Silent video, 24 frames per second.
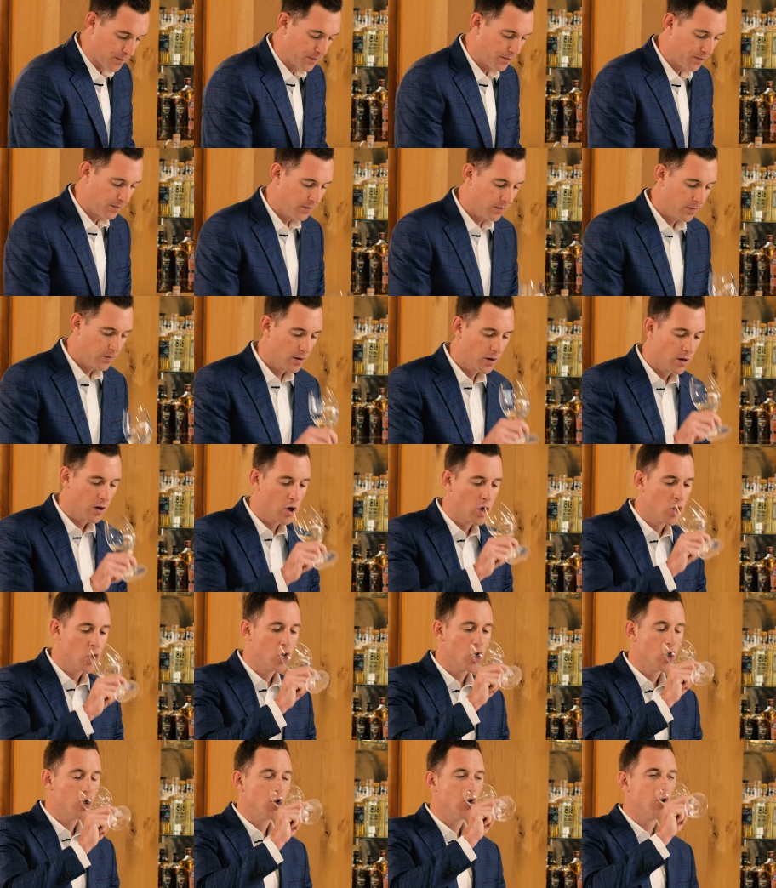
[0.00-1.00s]

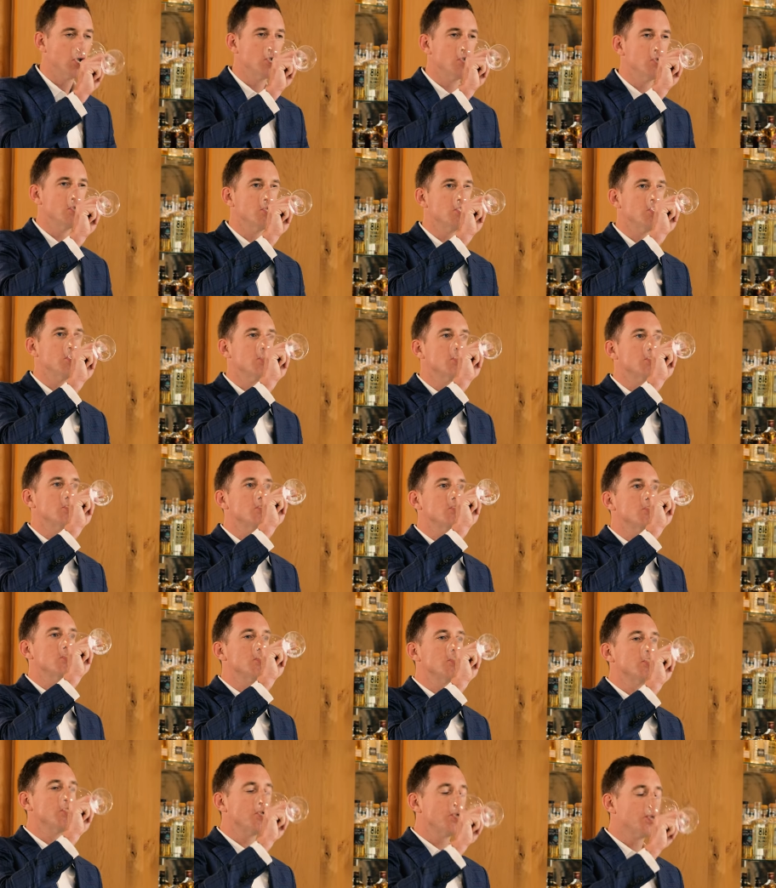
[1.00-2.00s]

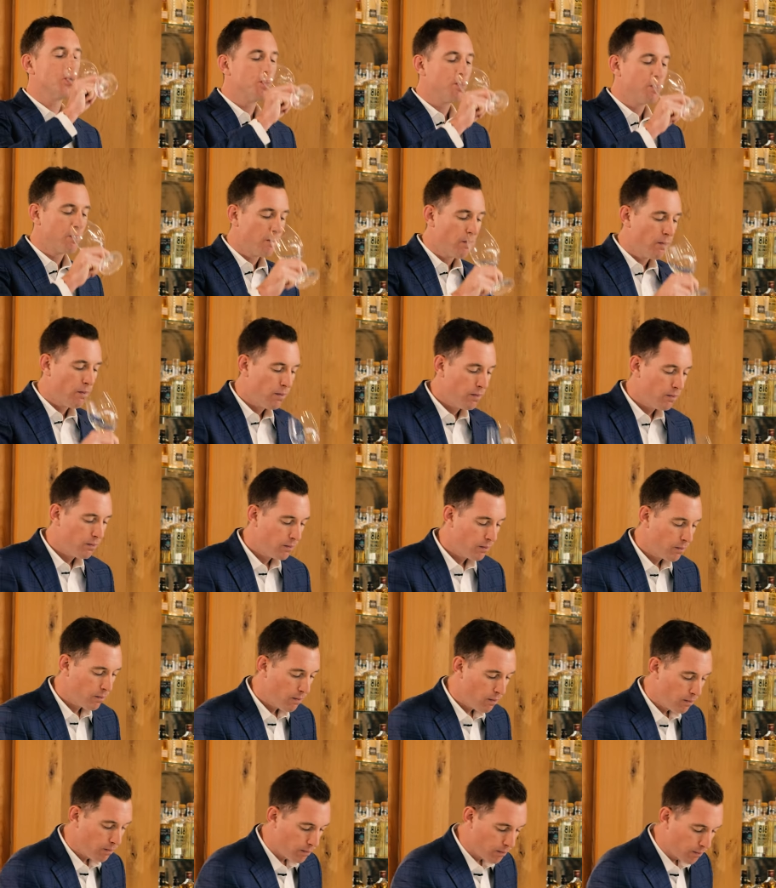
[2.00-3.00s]

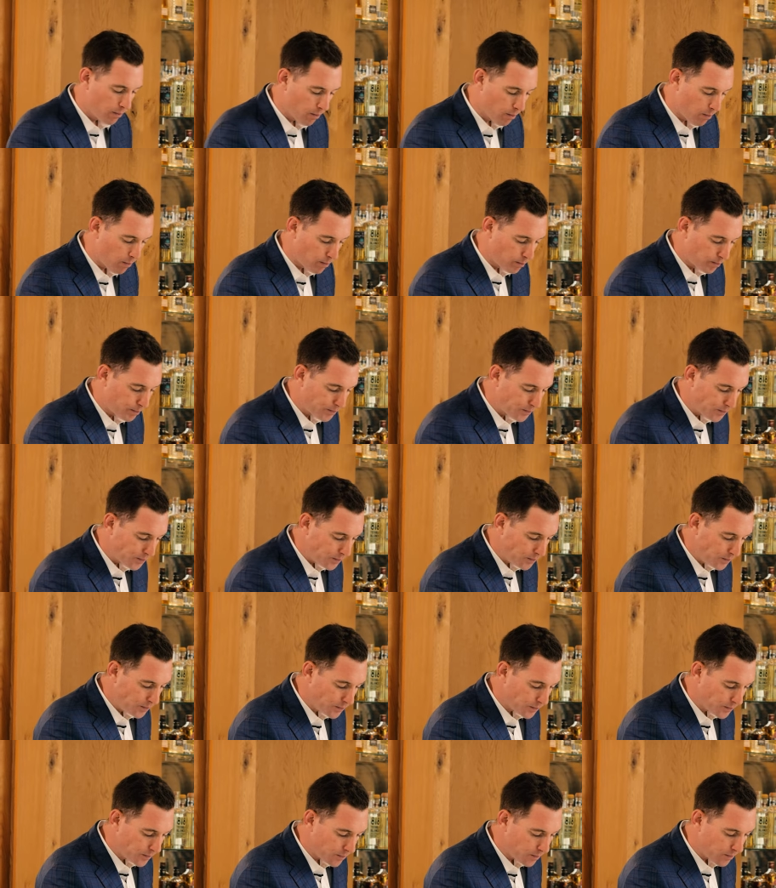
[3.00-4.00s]
Nobody speaks.